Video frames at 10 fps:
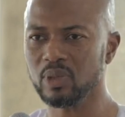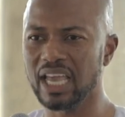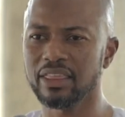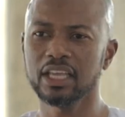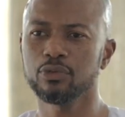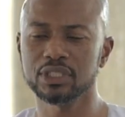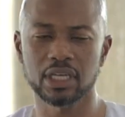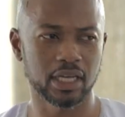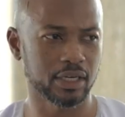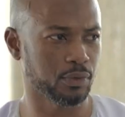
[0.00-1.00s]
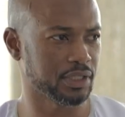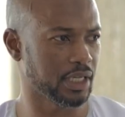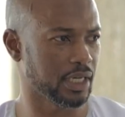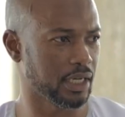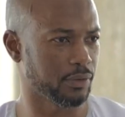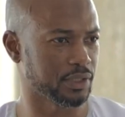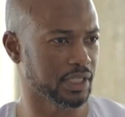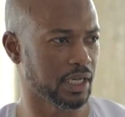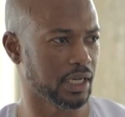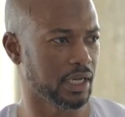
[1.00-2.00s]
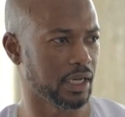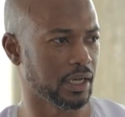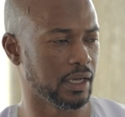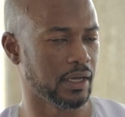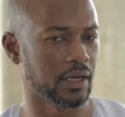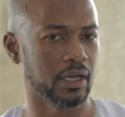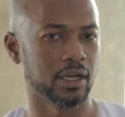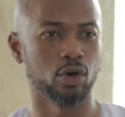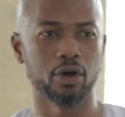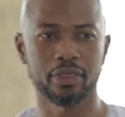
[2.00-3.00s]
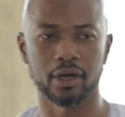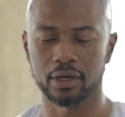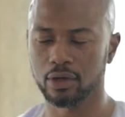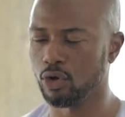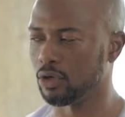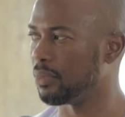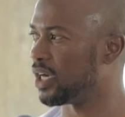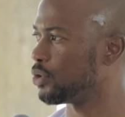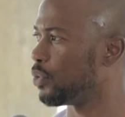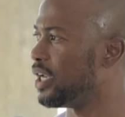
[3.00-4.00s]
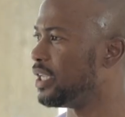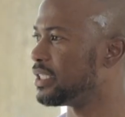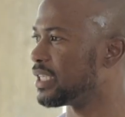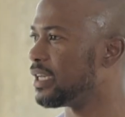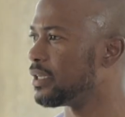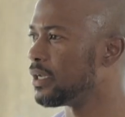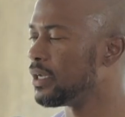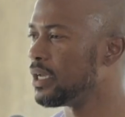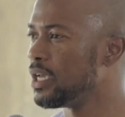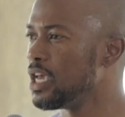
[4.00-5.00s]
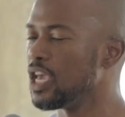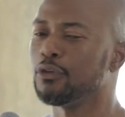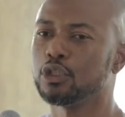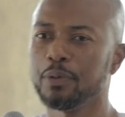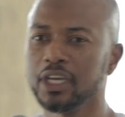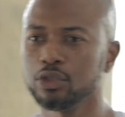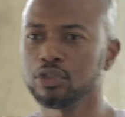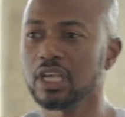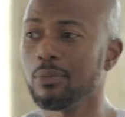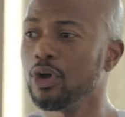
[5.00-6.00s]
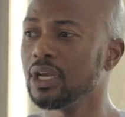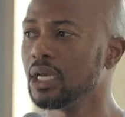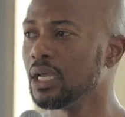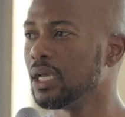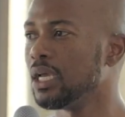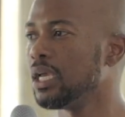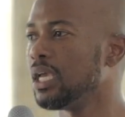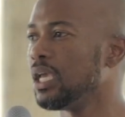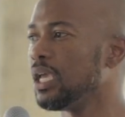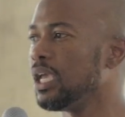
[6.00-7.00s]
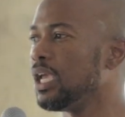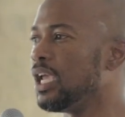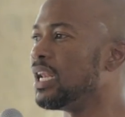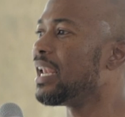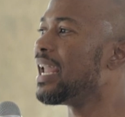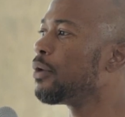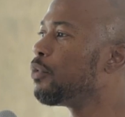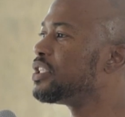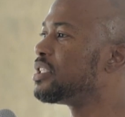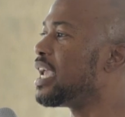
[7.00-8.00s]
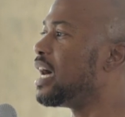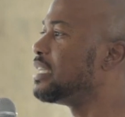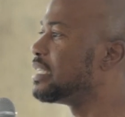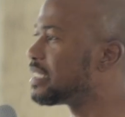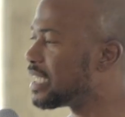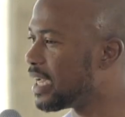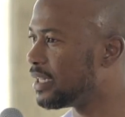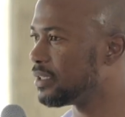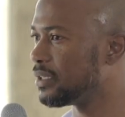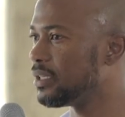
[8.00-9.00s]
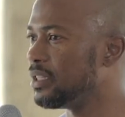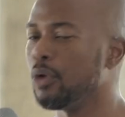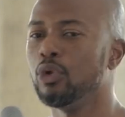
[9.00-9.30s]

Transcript: I think it was, a, it was, a, it was a, a, an author called Mark Twain. He said, if you speak to someone in a language they understand, they